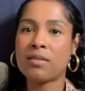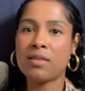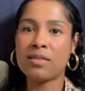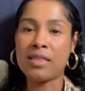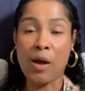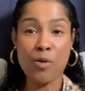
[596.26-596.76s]

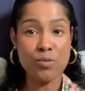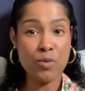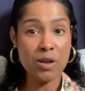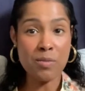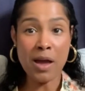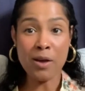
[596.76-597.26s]
That was one
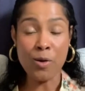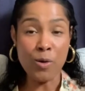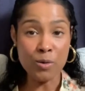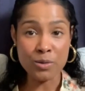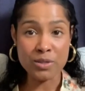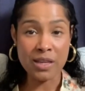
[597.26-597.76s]
of my
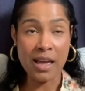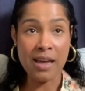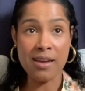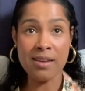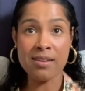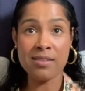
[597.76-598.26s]
goals,
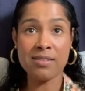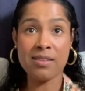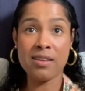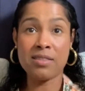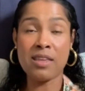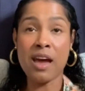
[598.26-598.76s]
and
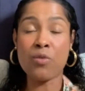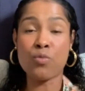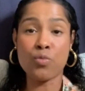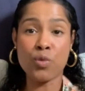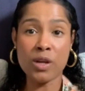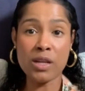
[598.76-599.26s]
that
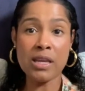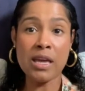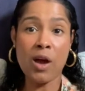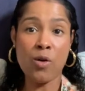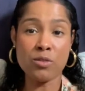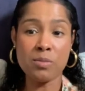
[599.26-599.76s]
really
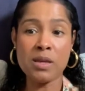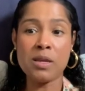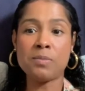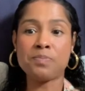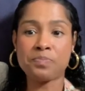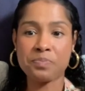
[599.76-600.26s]
helped
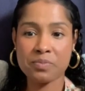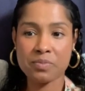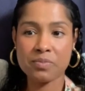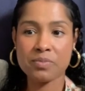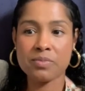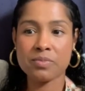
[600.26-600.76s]
me
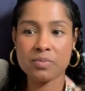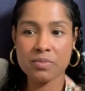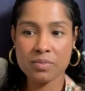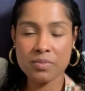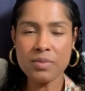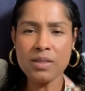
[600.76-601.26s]

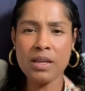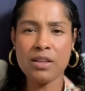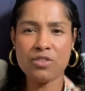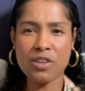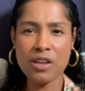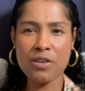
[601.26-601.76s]

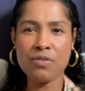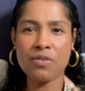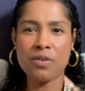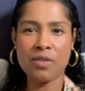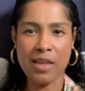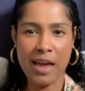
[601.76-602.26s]
achieve
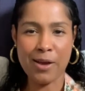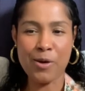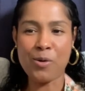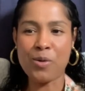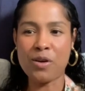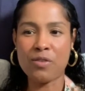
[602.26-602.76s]
that
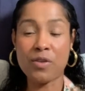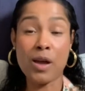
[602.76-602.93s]
goal of